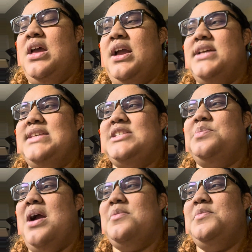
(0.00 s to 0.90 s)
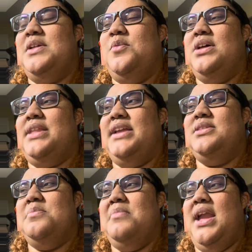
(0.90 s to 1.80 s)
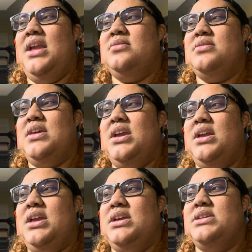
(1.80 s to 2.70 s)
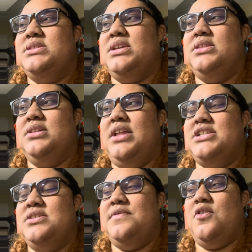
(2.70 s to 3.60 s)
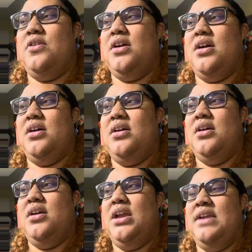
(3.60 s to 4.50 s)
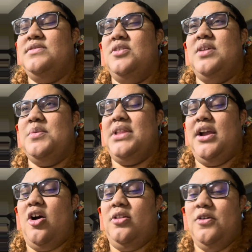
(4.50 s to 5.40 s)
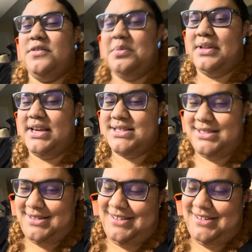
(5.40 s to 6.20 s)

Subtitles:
Because that's probably what like the main thing is in the Legend of Korra, even though they were like all over the place.